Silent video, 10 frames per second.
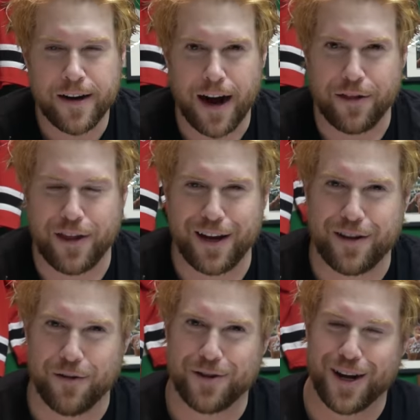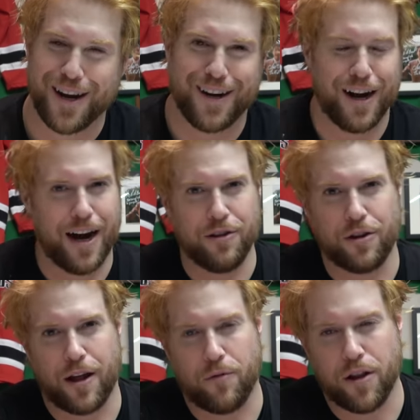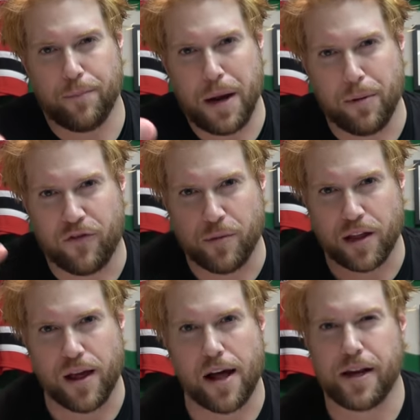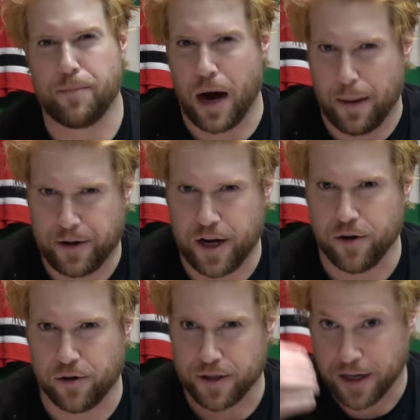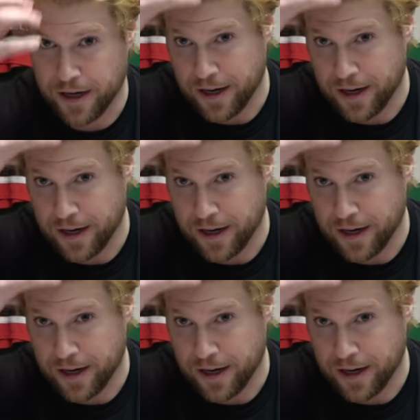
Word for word: I think there was like, uh, I looked like one of the people from the Lollipop Guild.